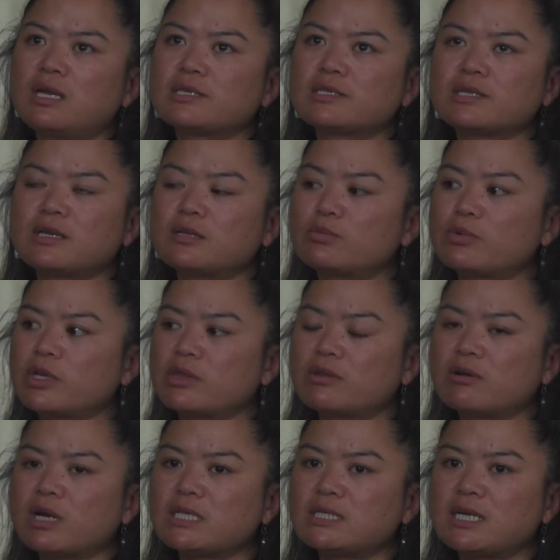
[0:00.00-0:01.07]
celebrate
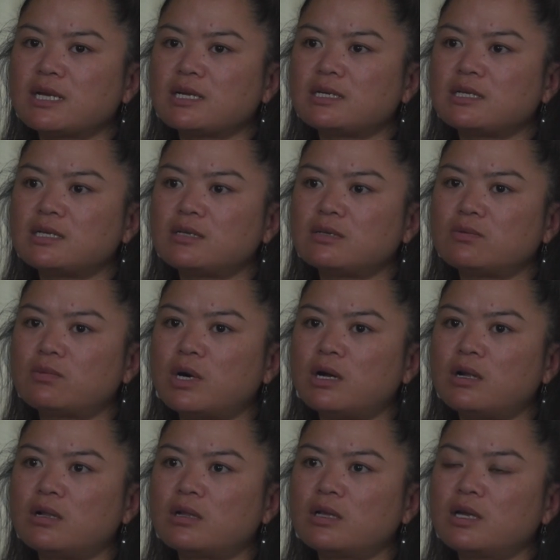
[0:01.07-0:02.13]
their identity
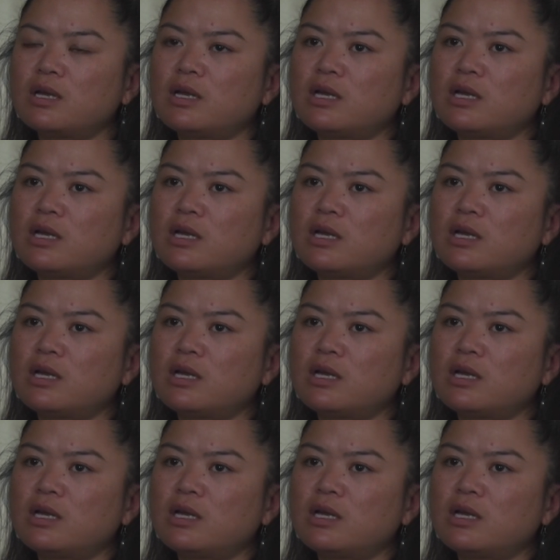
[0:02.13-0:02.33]
while,